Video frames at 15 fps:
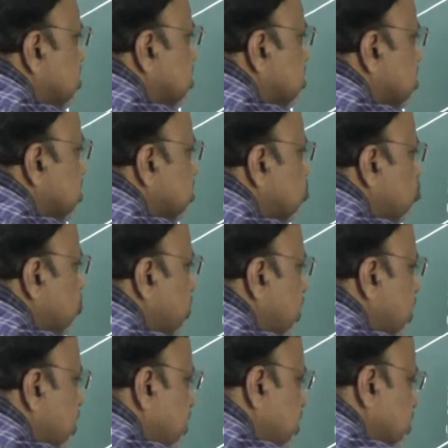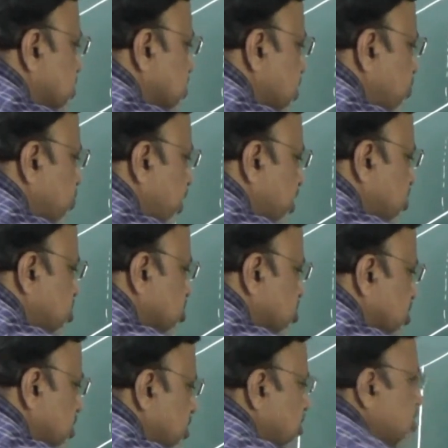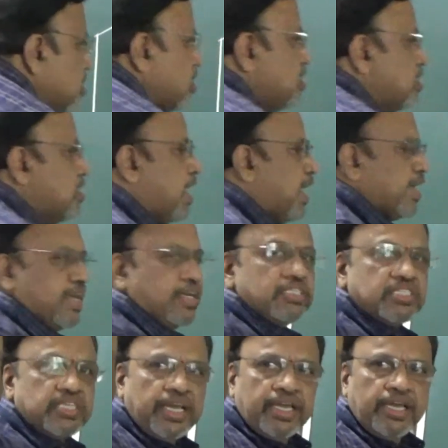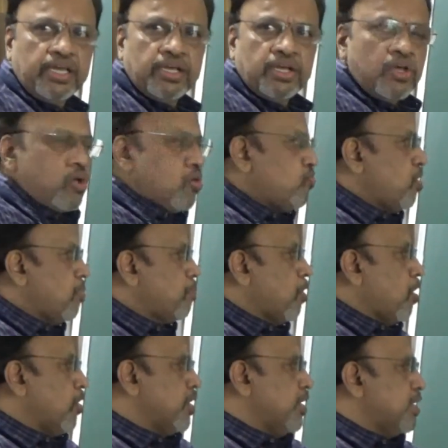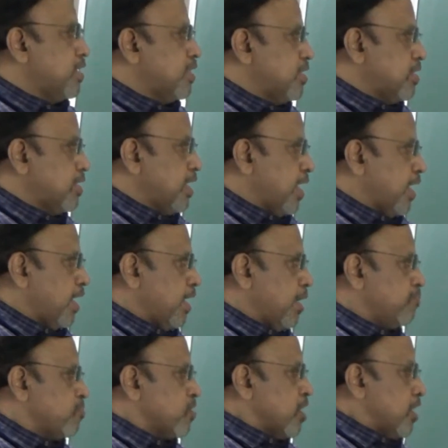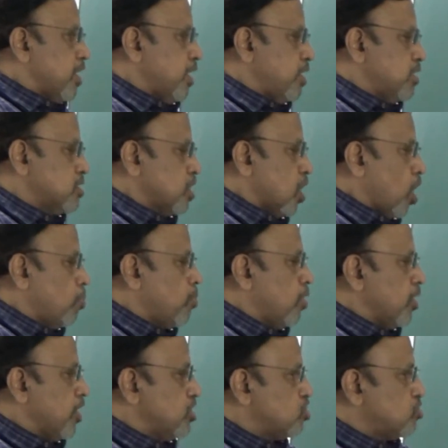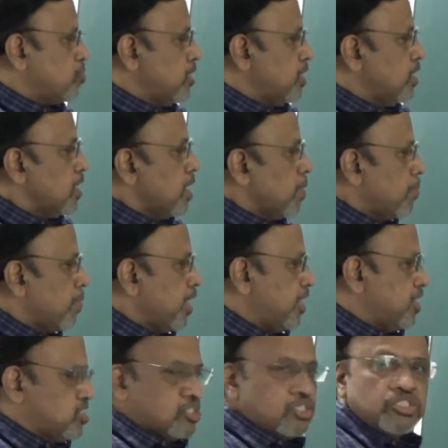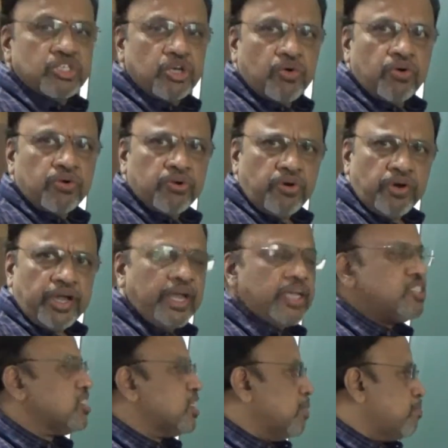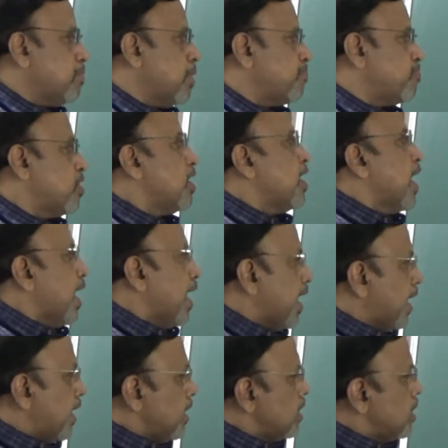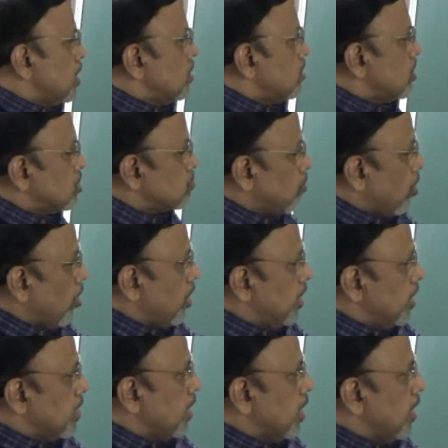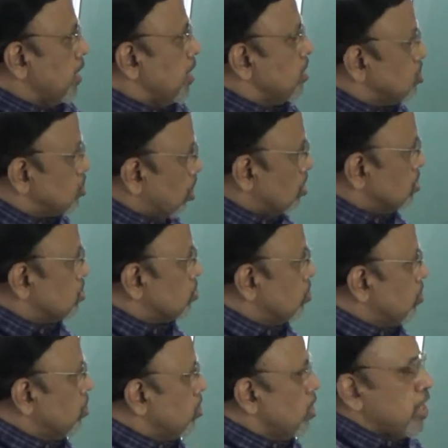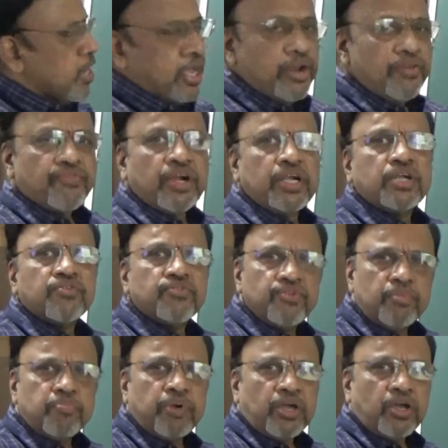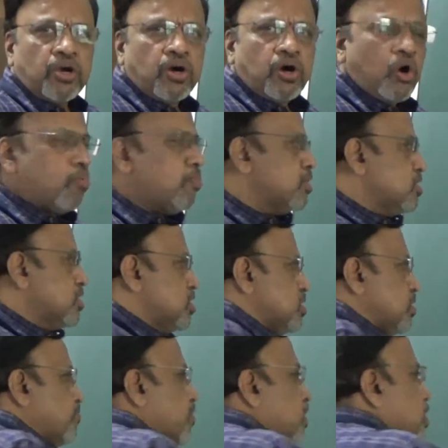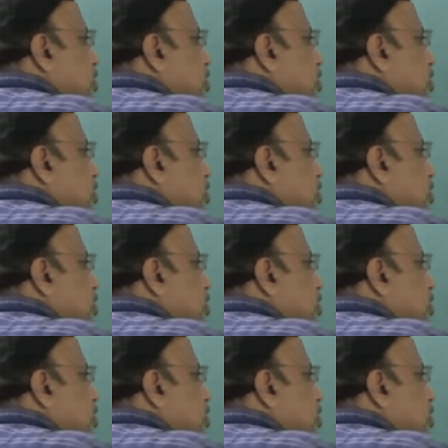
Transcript: distance to be some h. I can say the point A is above HP by distance equal to HMM, and this point A is also in front of VP. How much it is in front